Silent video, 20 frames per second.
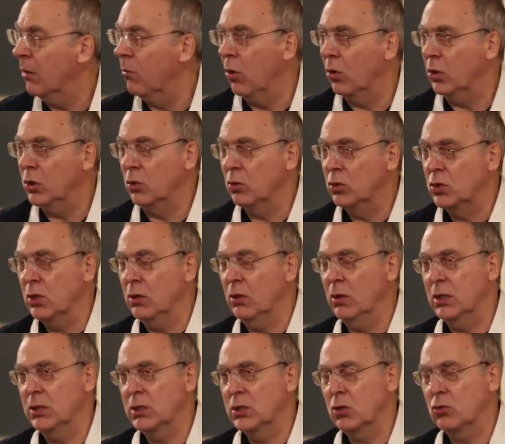And what you're
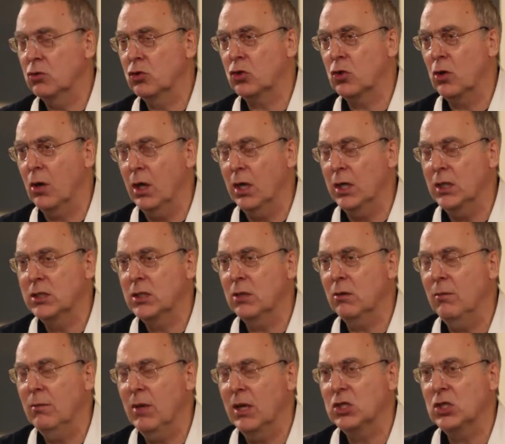doing is you're trying
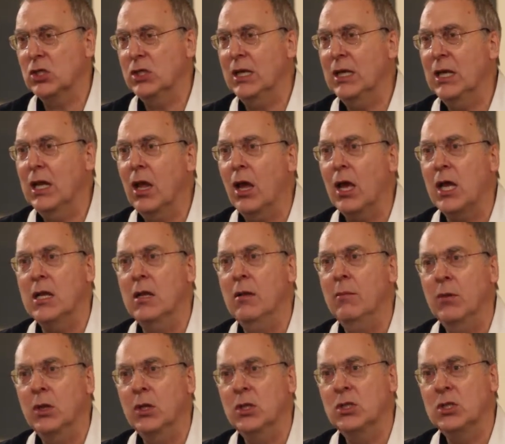to imagine
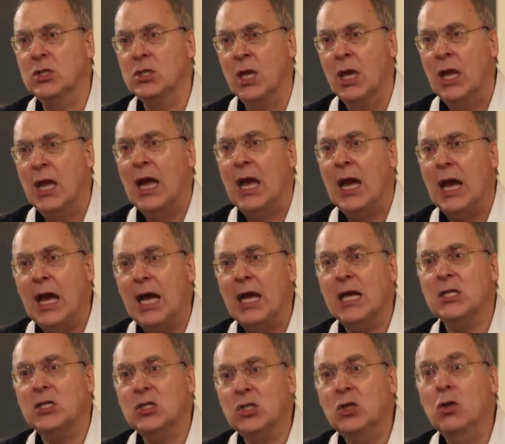enlightenment
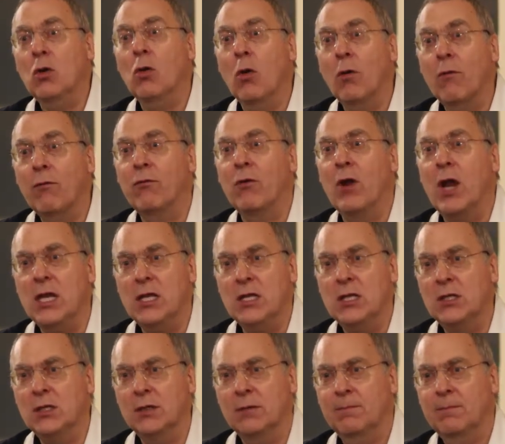as your friend,